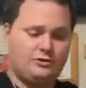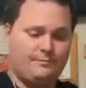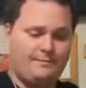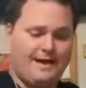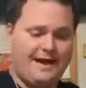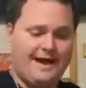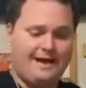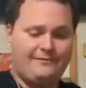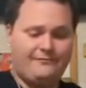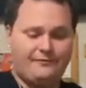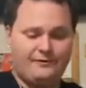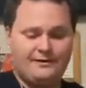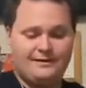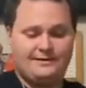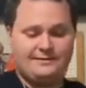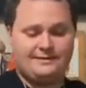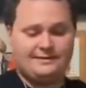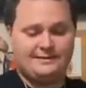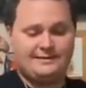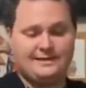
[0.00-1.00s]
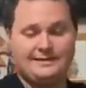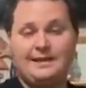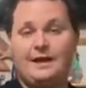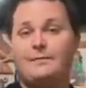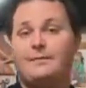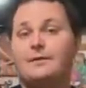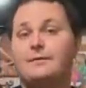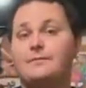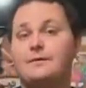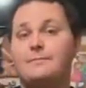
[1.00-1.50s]
bag for this is because I'm
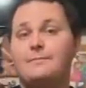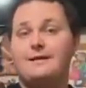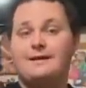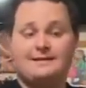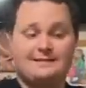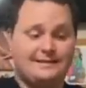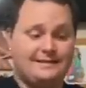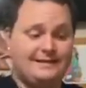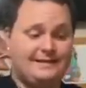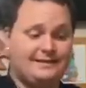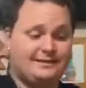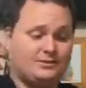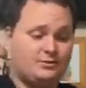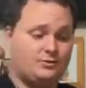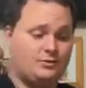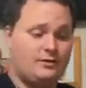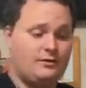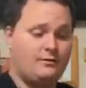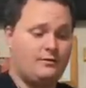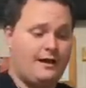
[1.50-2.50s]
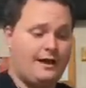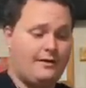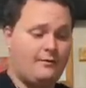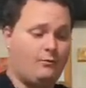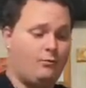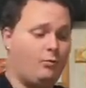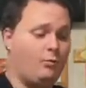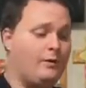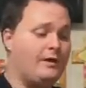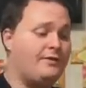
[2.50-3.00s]
going to be mixing this
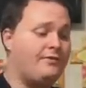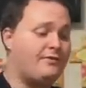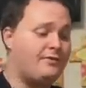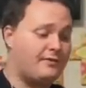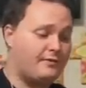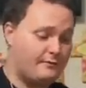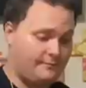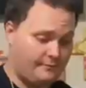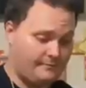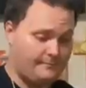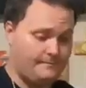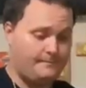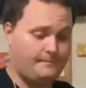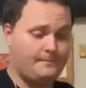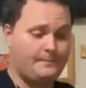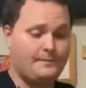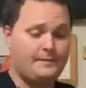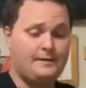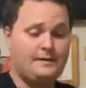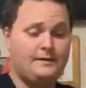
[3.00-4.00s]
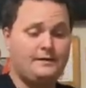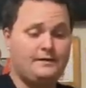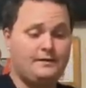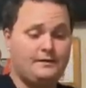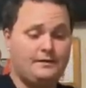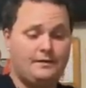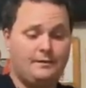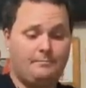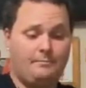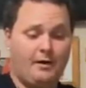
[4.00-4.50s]
with
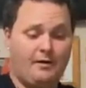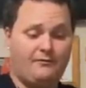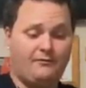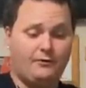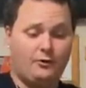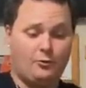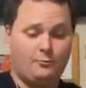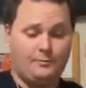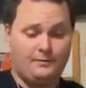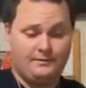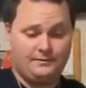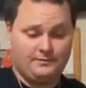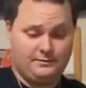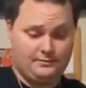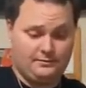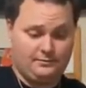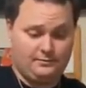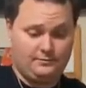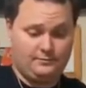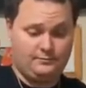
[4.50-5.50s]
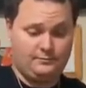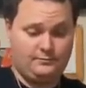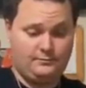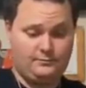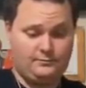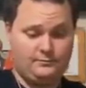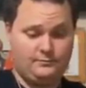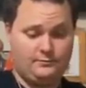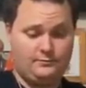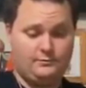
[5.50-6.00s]
the buffalo pieces.
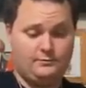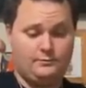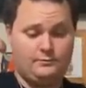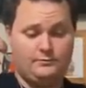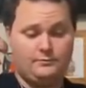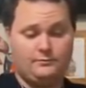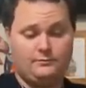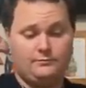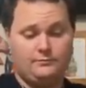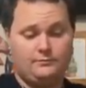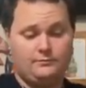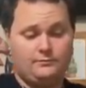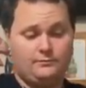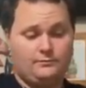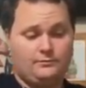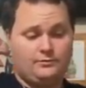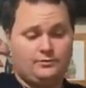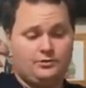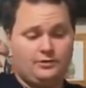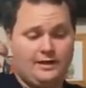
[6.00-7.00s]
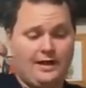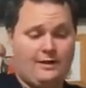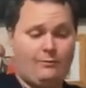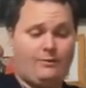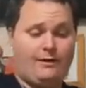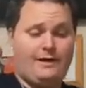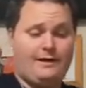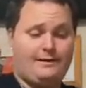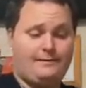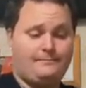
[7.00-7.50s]
So that
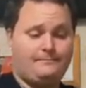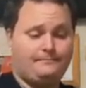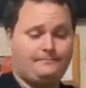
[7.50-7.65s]
way,